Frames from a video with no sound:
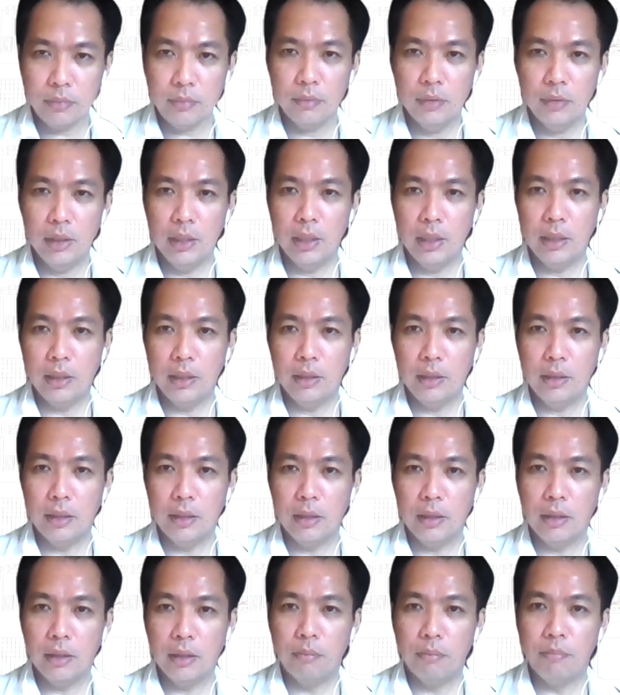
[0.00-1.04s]

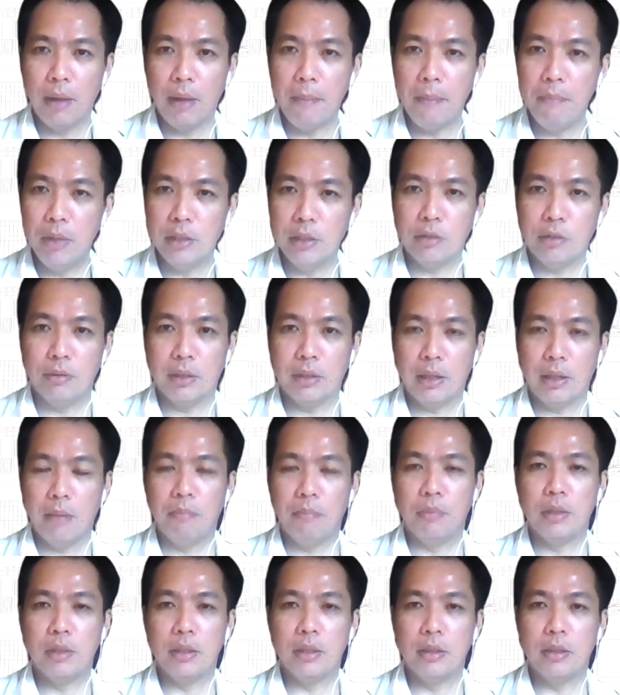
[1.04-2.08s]
the members of the
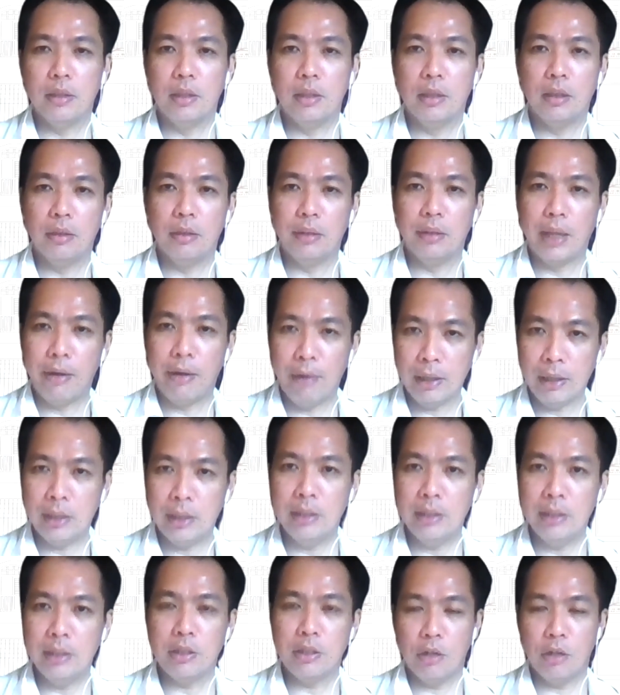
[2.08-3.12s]
company, the
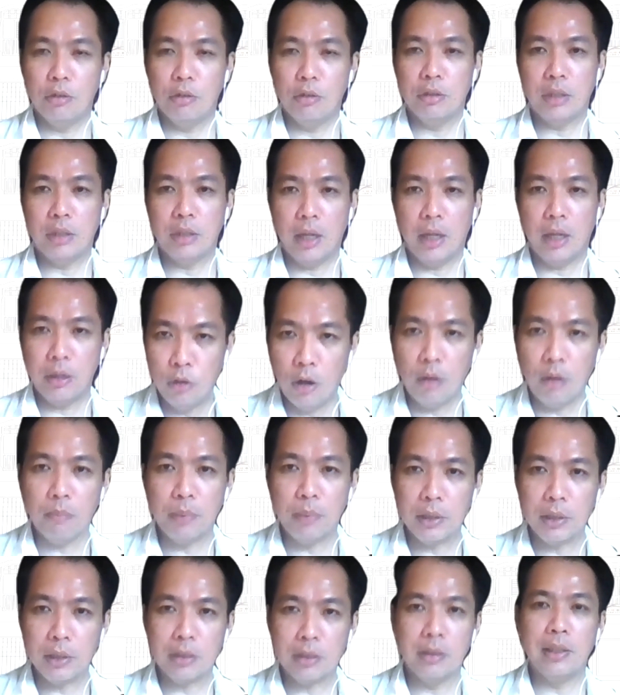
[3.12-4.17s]
directors and shareholders, are not
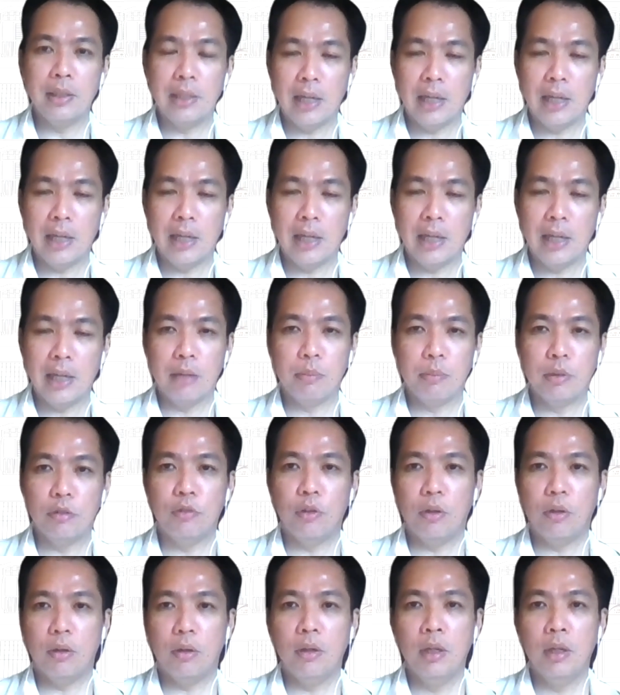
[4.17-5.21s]
personally liable
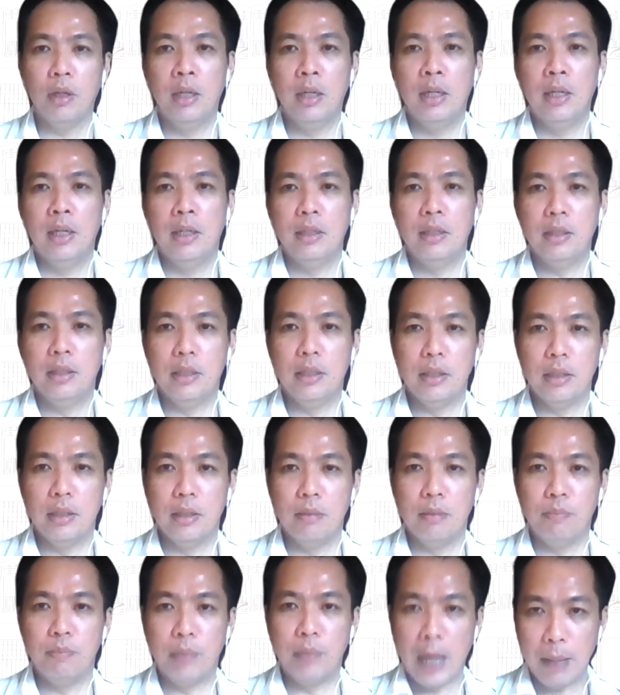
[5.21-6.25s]
for
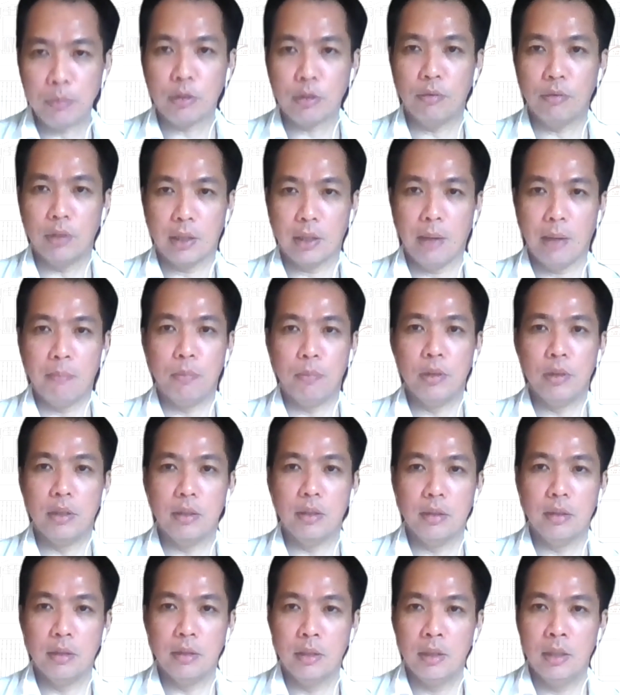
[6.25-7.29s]
the debts of the company,
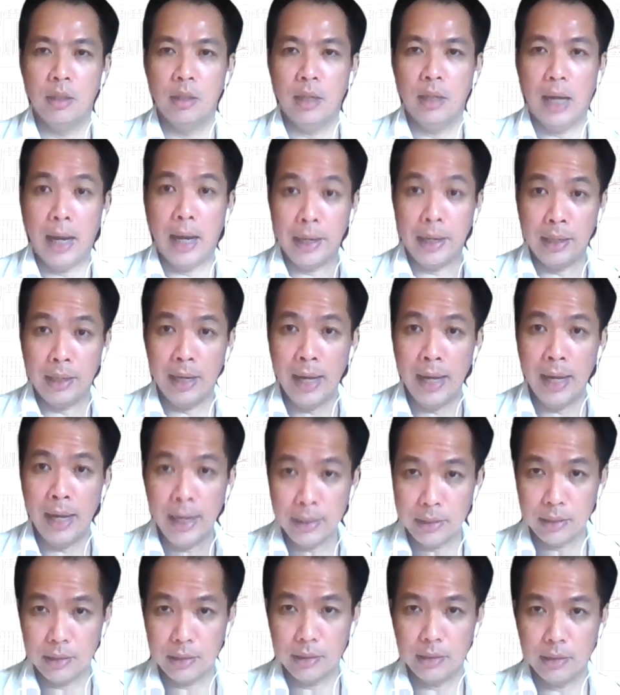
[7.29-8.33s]

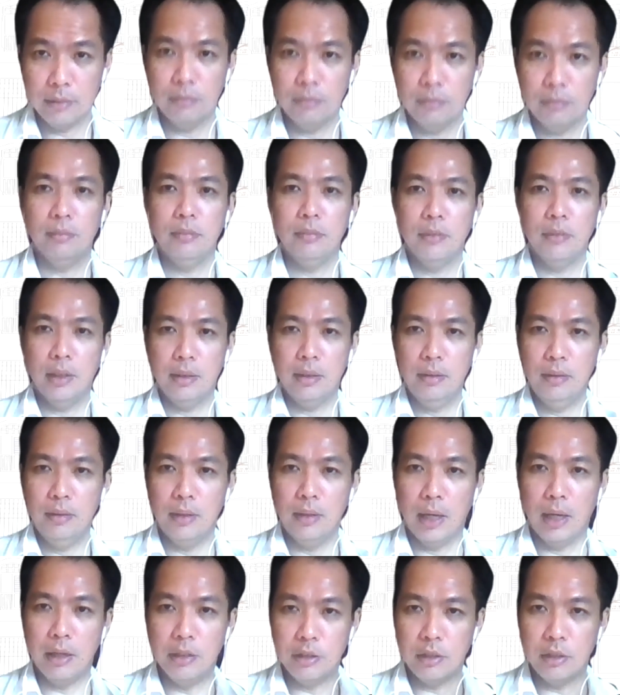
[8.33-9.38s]
unless,
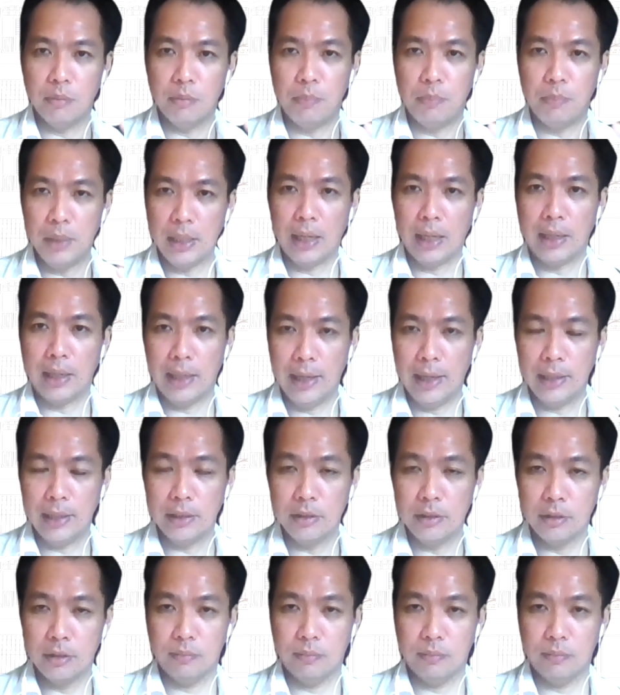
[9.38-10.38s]
and this is a big unless,